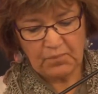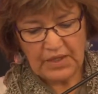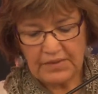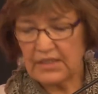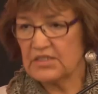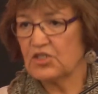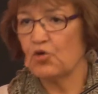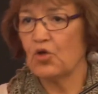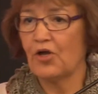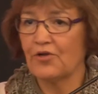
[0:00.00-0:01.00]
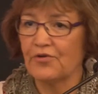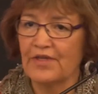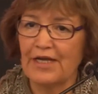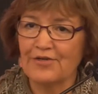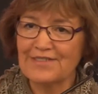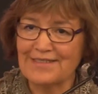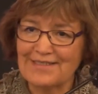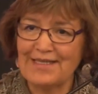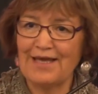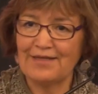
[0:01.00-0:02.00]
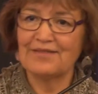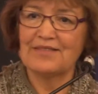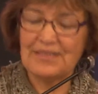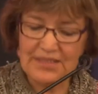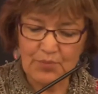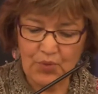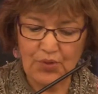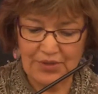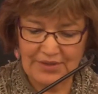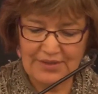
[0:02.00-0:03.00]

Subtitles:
that is no longer there since that support,